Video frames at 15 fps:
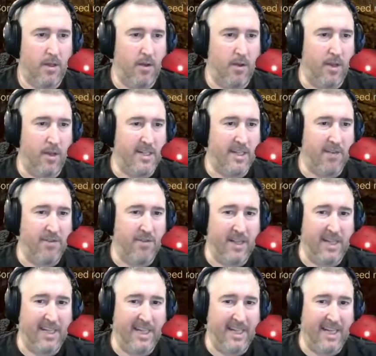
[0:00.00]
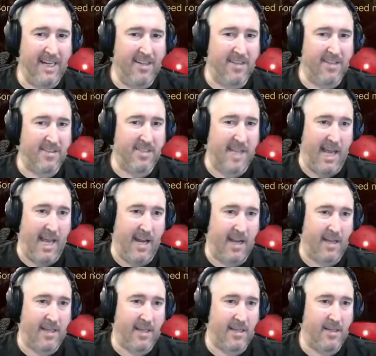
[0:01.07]
I definitely needed the
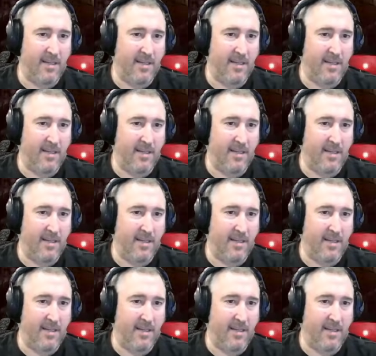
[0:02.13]
static.